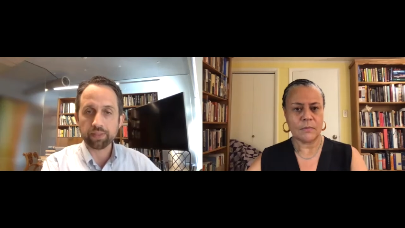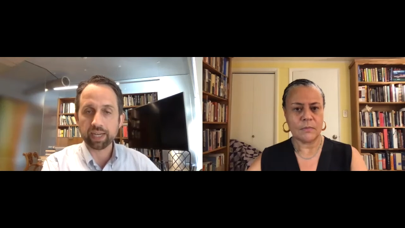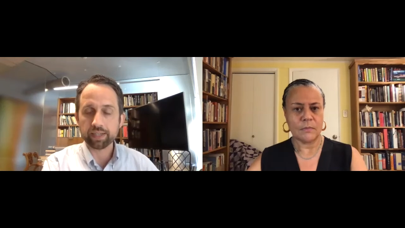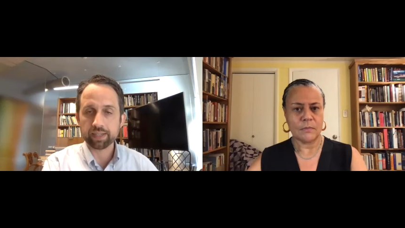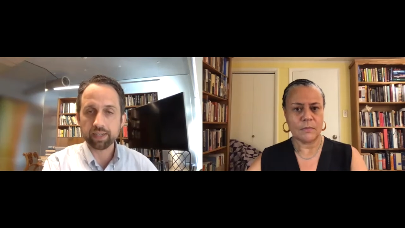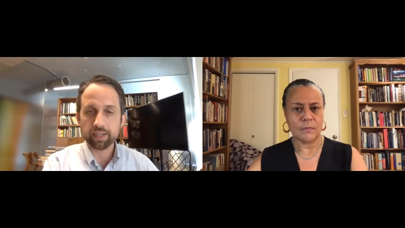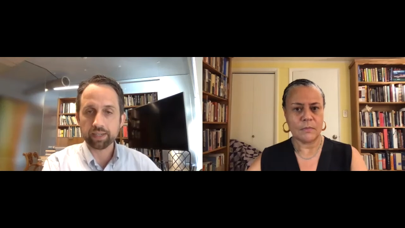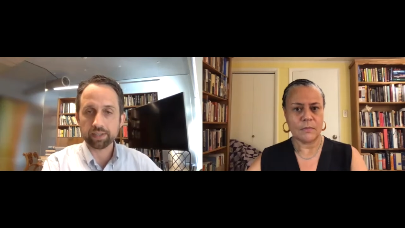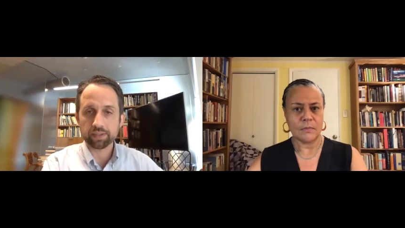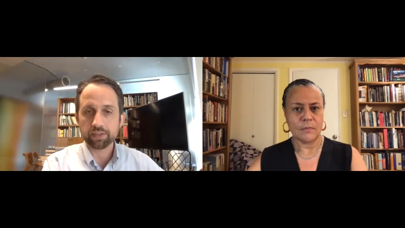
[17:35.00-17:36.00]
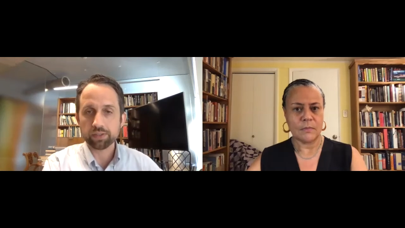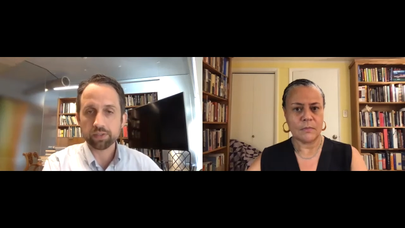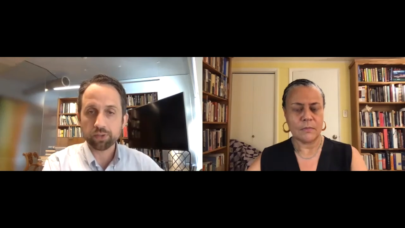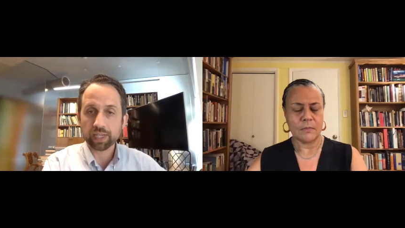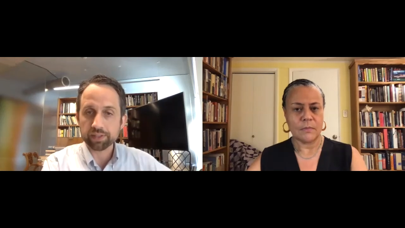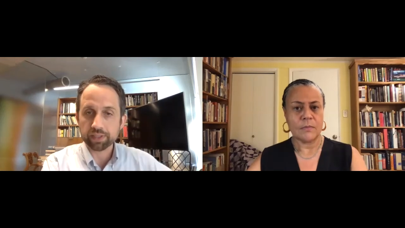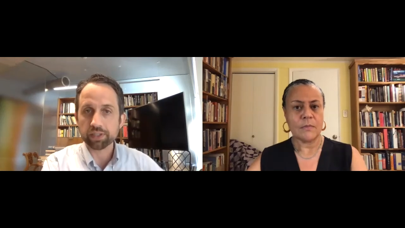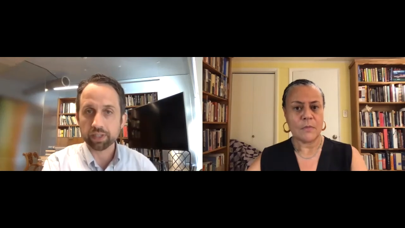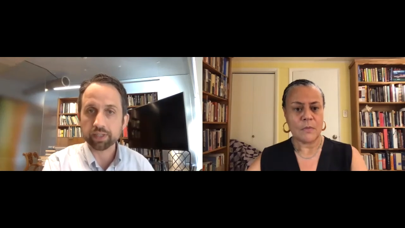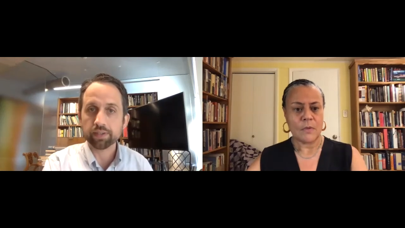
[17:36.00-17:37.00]
Speaker 1: that uh,
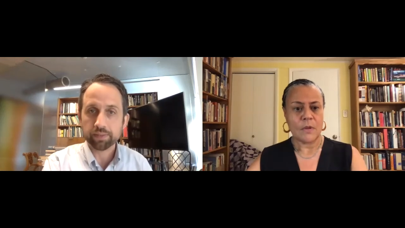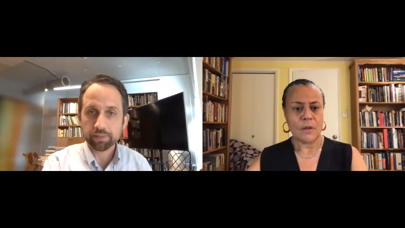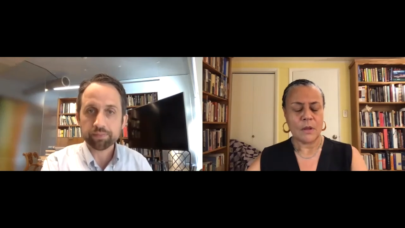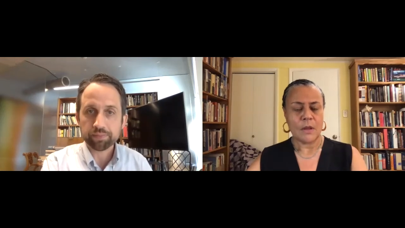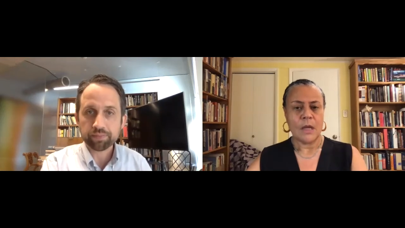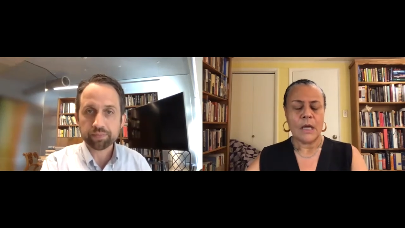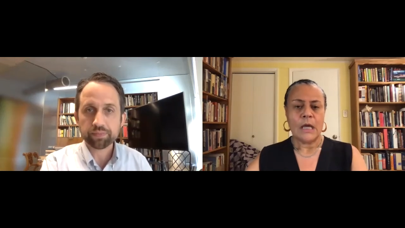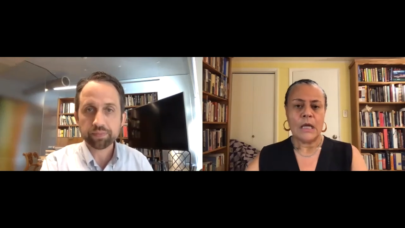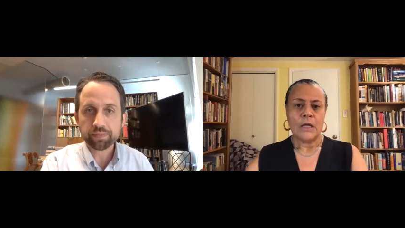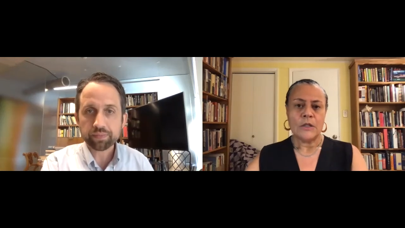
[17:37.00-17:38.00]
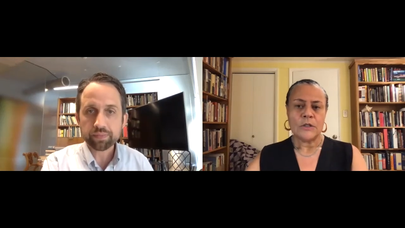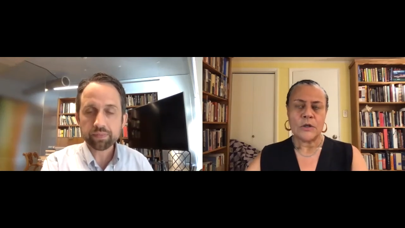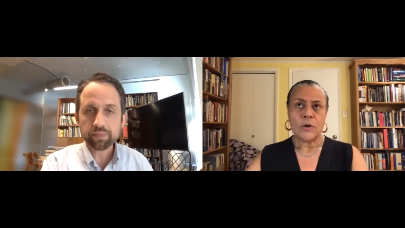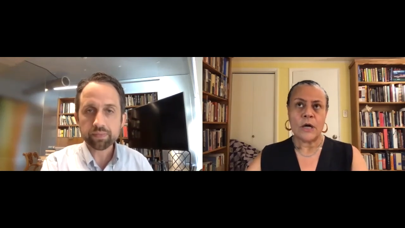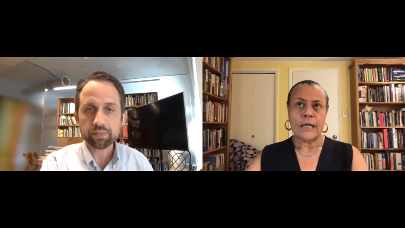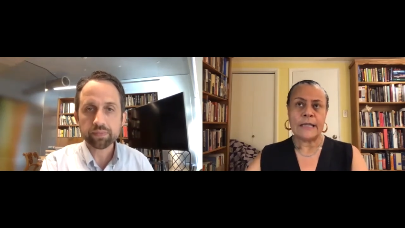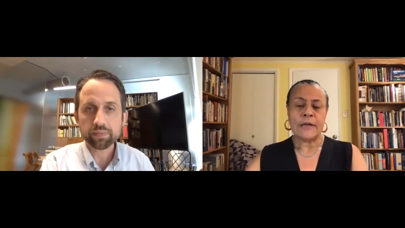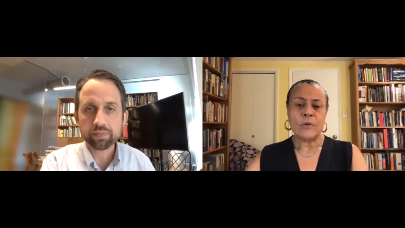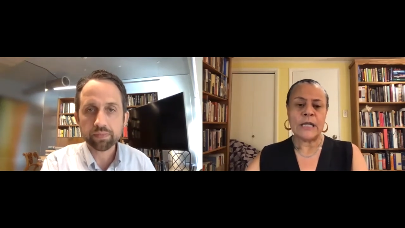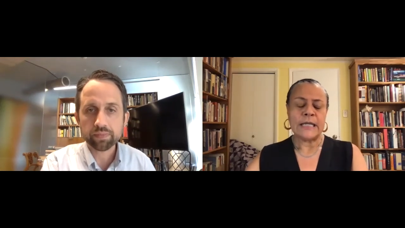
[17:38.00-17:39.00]
transition.
Speaker 2: So I
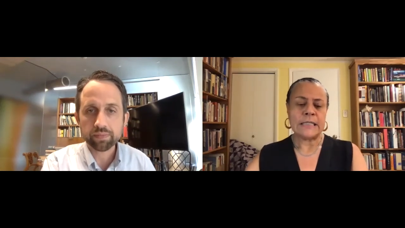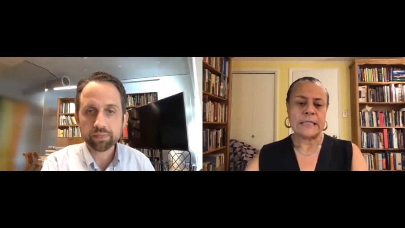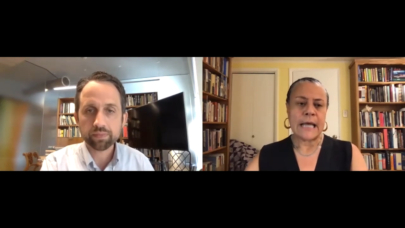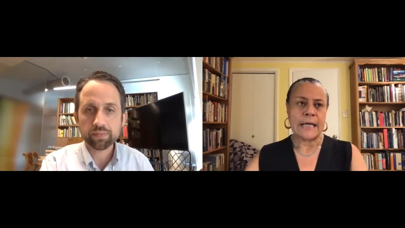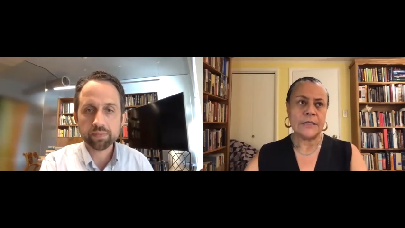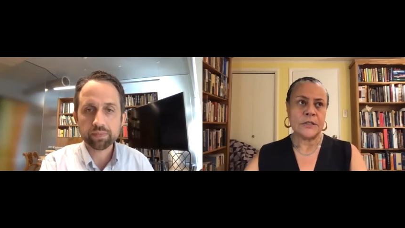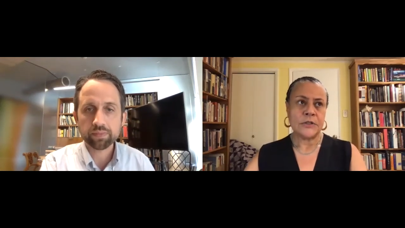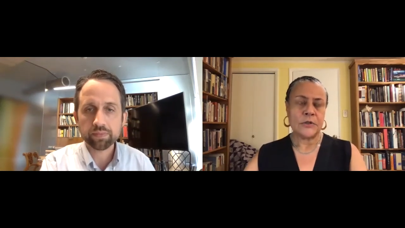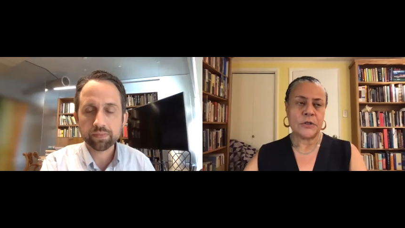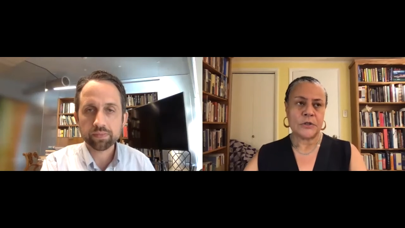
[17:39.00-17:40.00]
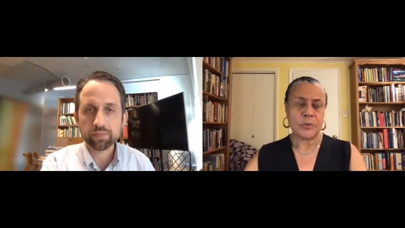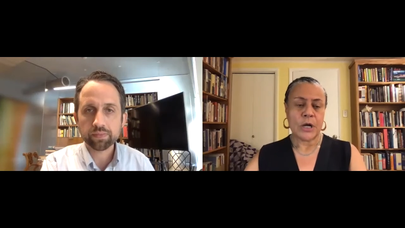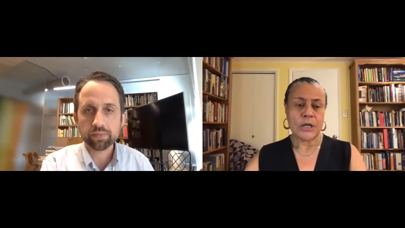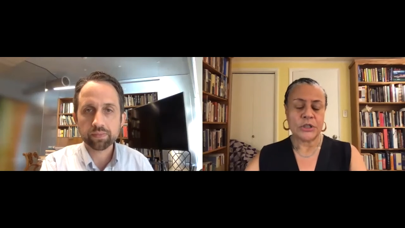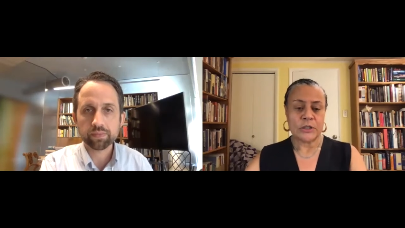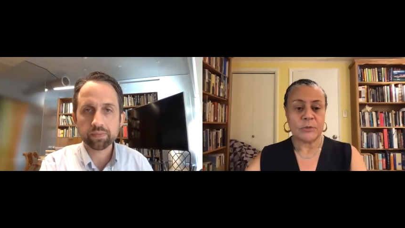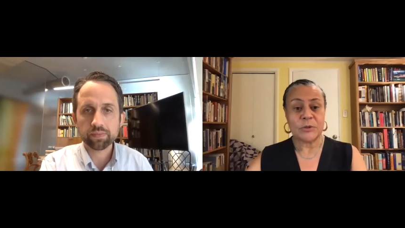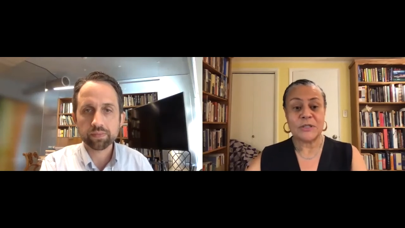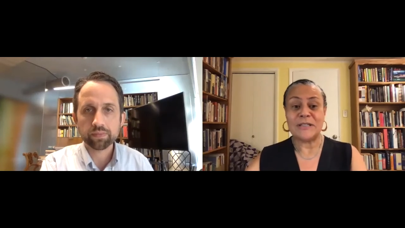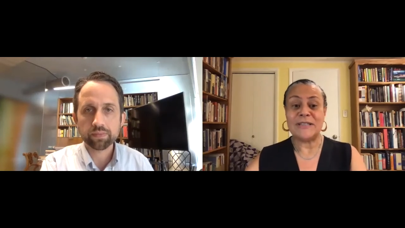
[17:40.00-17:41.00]
think when I decided to do this project, which
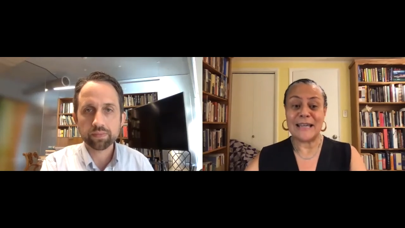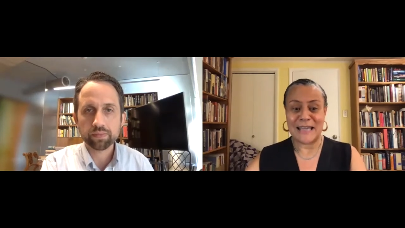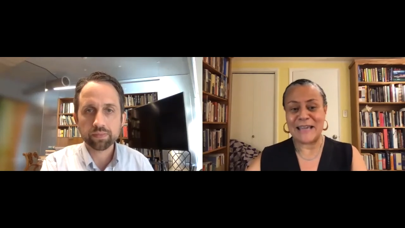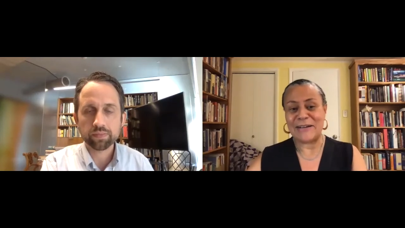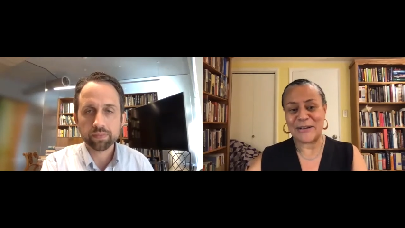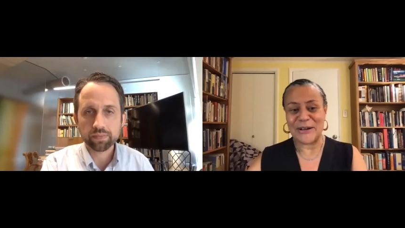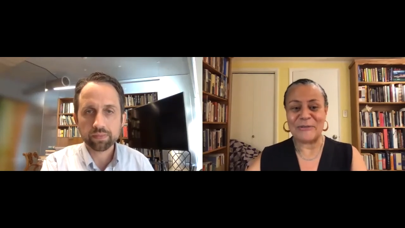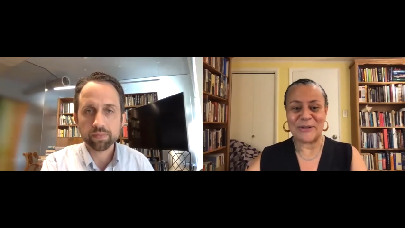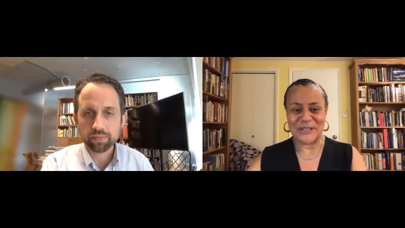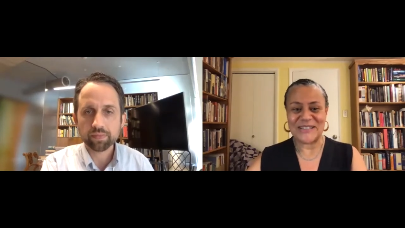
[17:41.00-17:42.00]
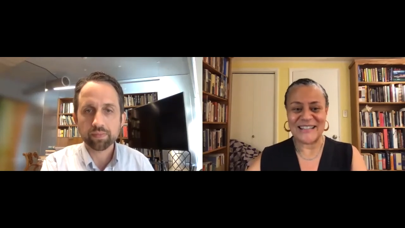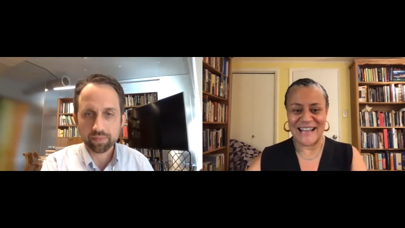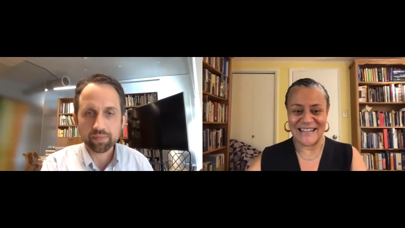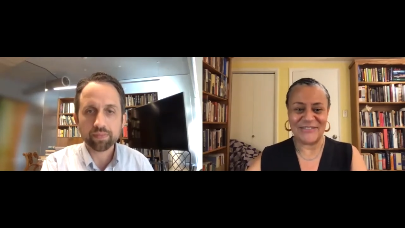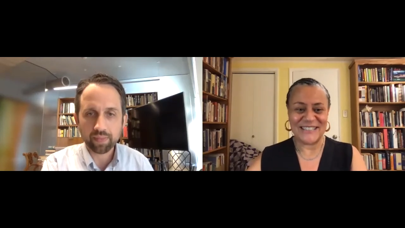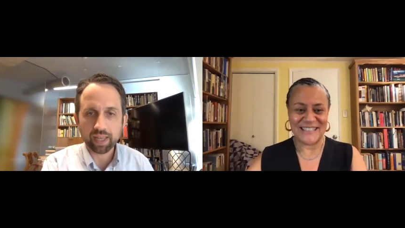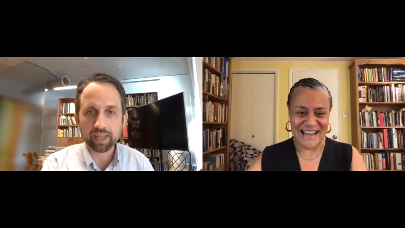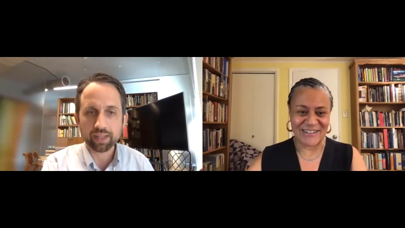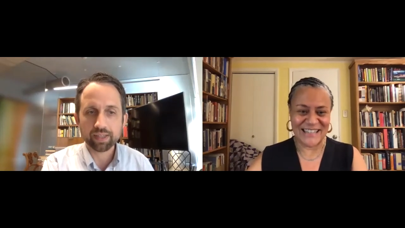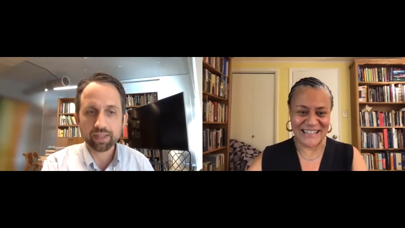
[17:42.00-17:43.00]
was a decade ago, which is kind of
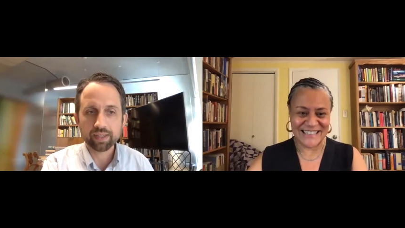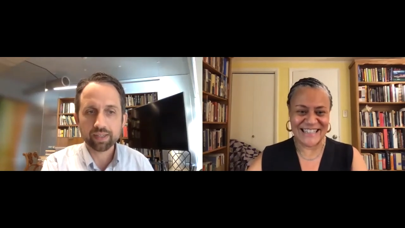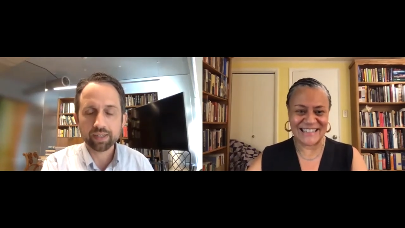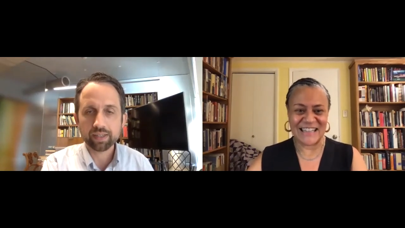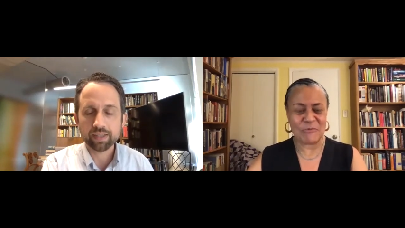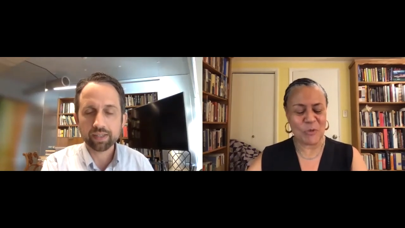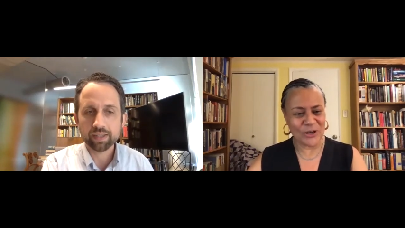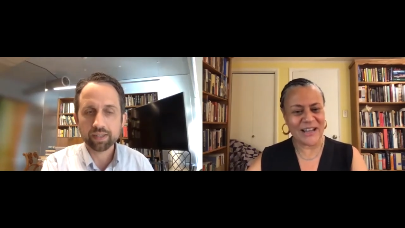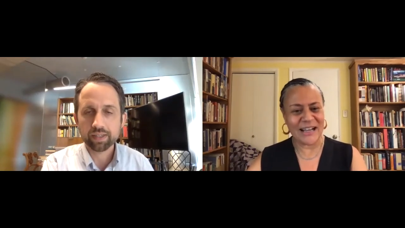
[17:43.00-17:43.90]
astounding, yeah. it's and, and, working on